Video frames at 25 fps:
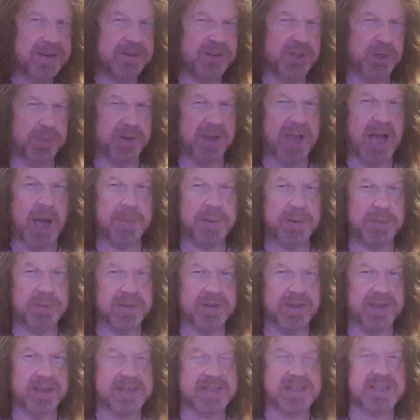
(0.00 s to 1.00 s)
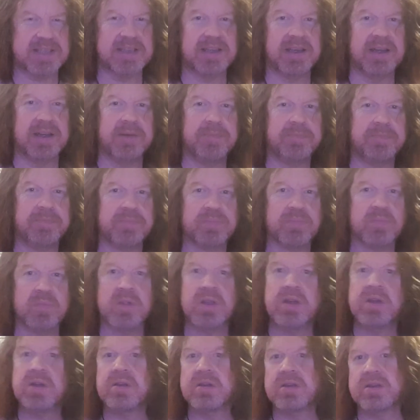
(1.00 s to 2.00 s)
you'll be happy with this.
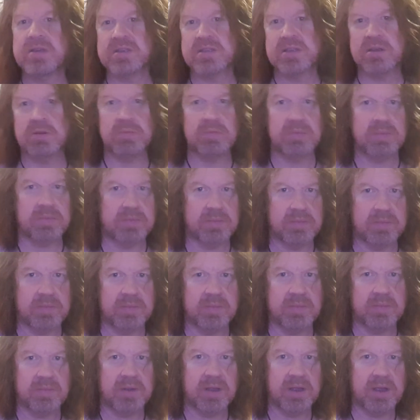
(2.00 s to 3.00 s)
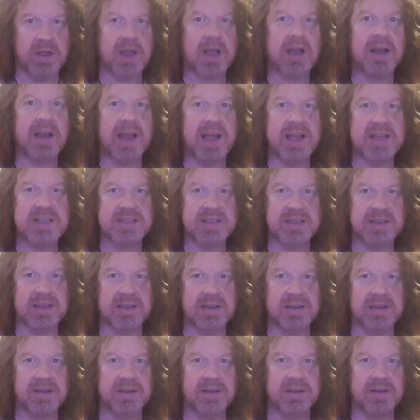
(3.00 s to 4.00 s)
So, a
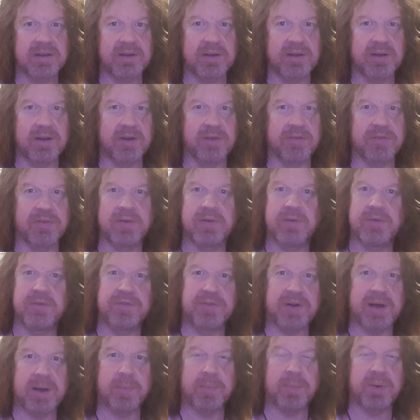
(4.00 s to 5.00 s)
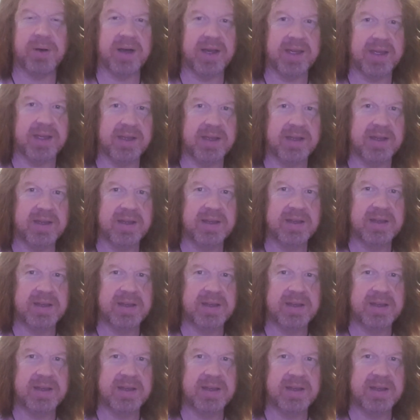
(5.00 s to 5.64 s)
classic of vampire